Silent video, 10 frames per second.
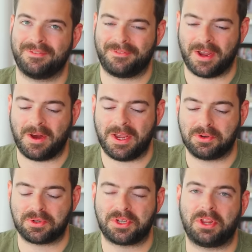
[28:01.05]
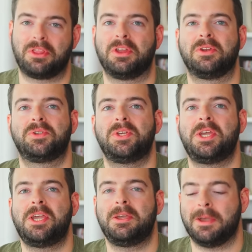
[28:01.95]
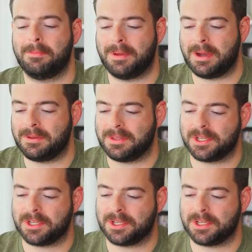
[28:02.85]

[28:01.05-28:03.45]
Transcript: a very interesting thing to say about